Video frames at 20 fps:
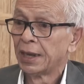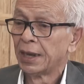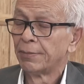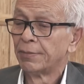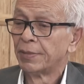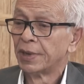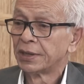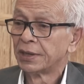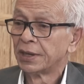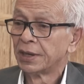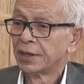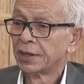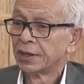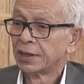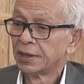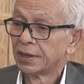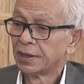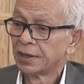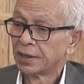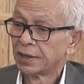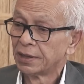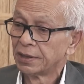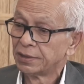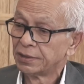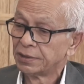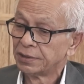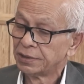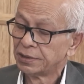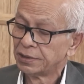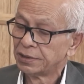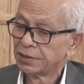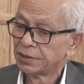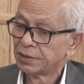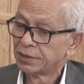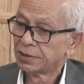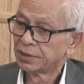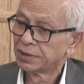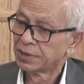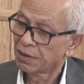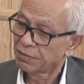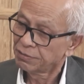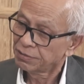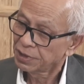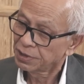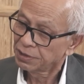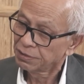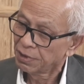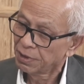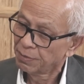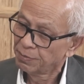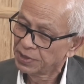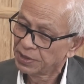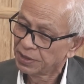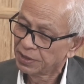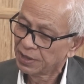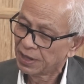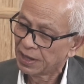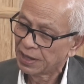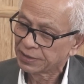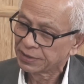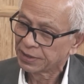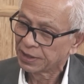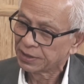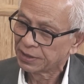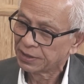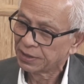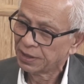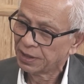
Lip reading: But now that you have been re-elected